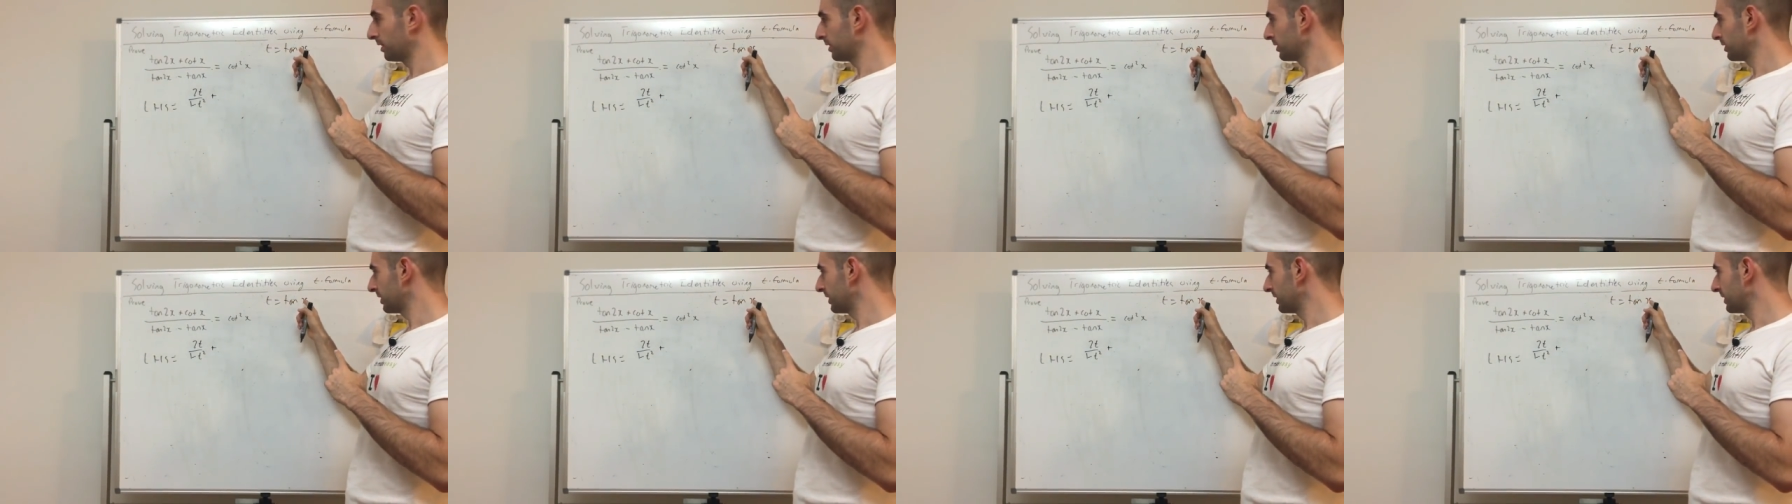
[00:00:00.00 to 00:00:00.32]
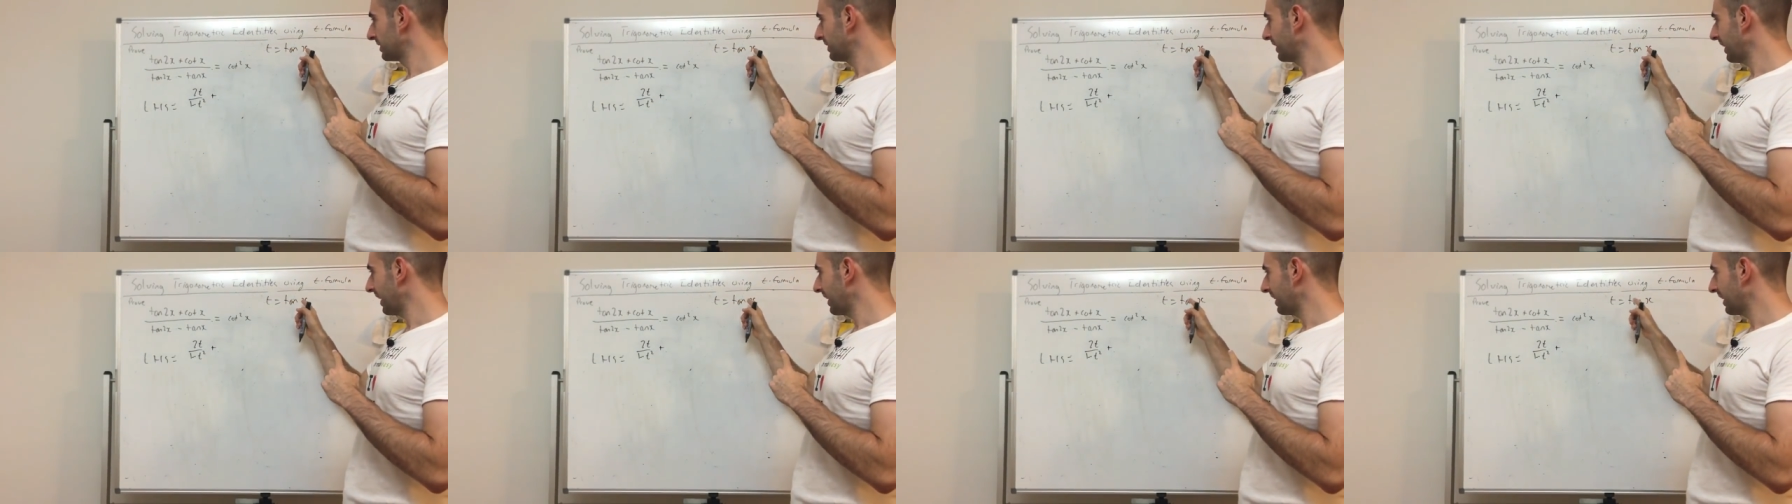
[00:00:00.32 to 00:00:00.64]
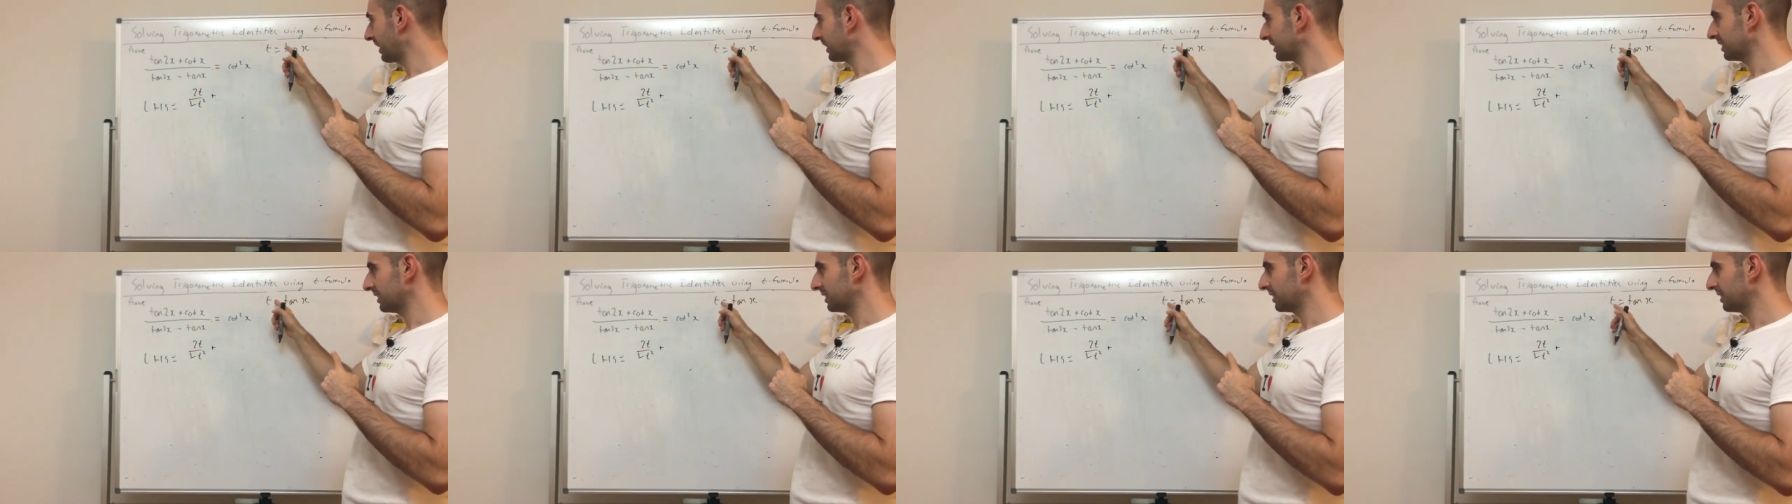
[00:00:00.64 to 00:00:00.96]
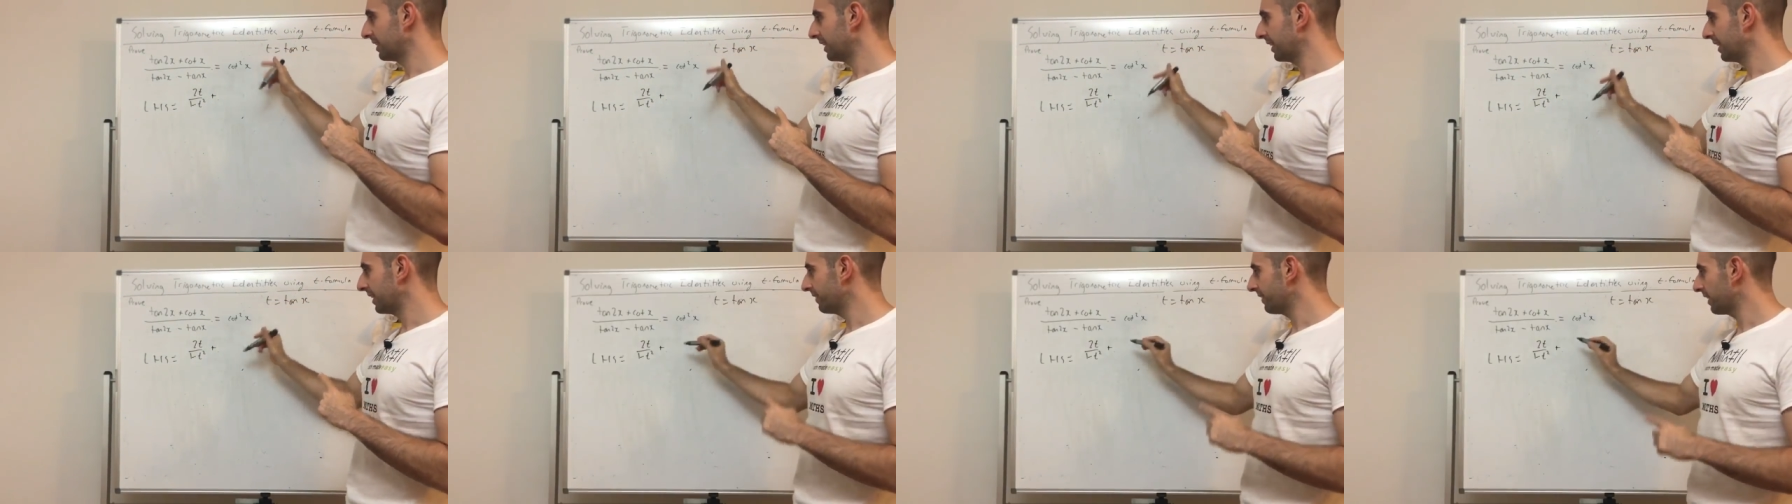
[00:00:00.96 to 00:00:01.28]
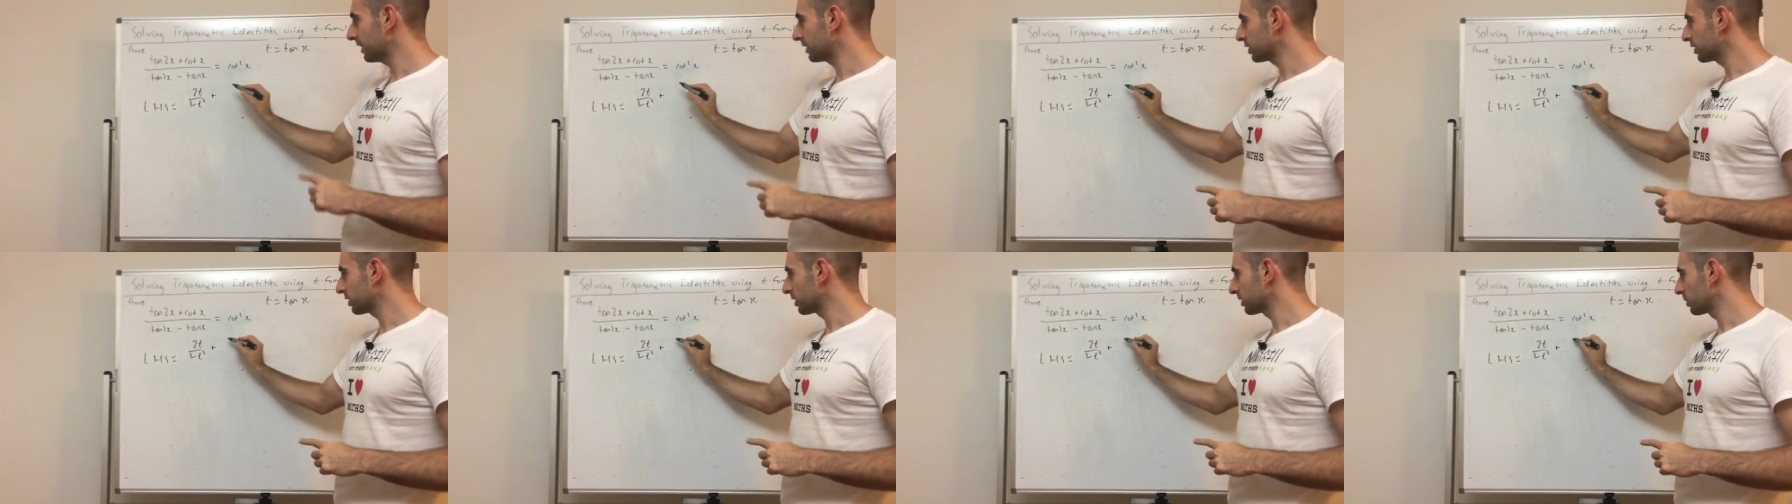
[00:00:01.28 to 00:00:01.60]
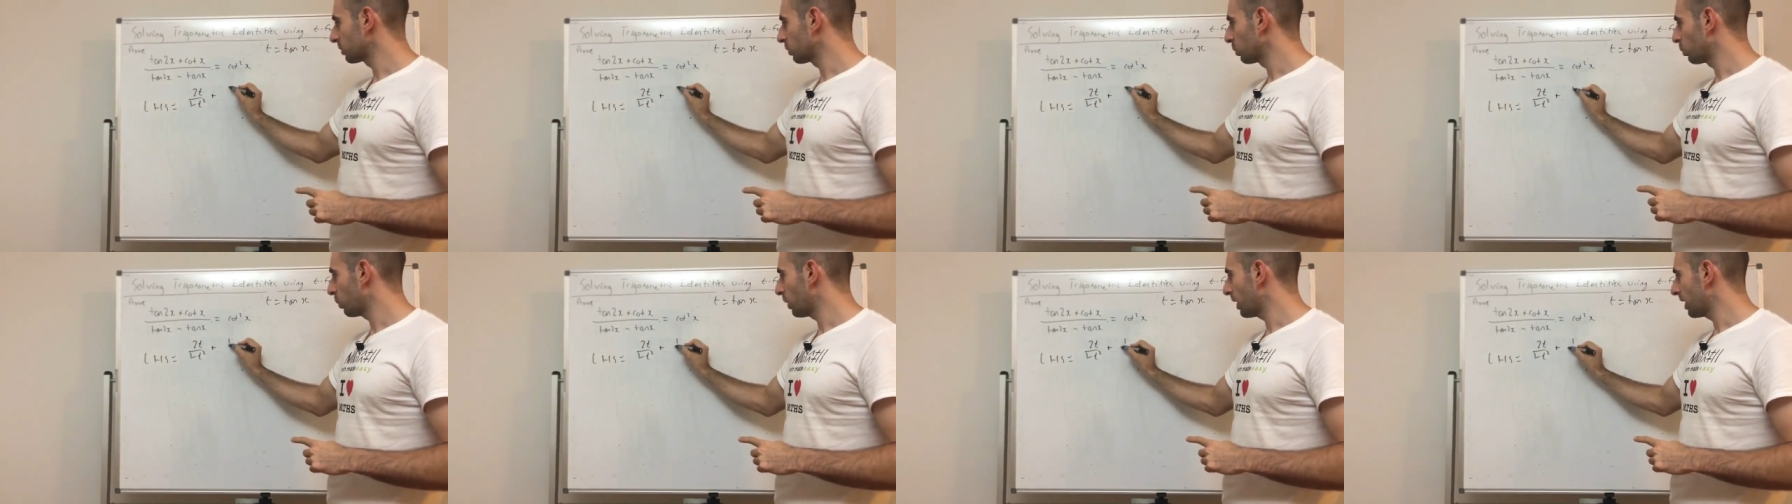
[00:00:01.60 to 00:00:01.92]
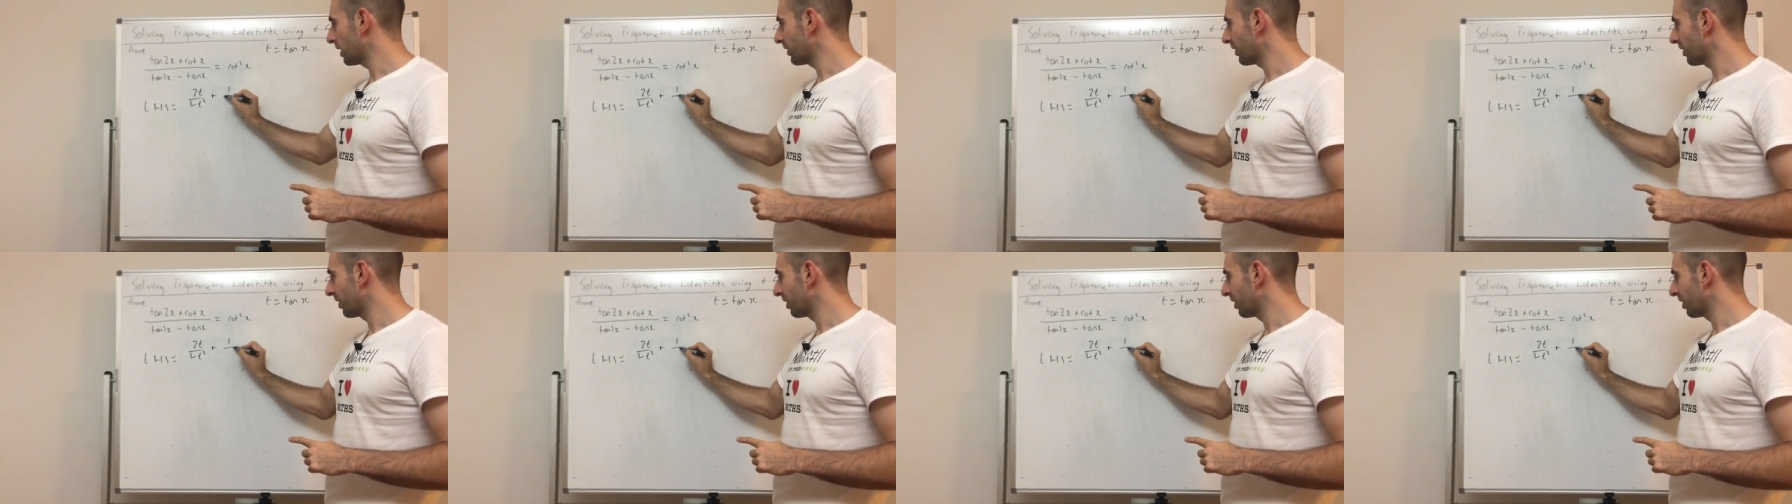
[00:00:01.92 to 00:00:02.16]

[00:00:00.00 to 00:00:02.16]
Since tan x is t, that's just 1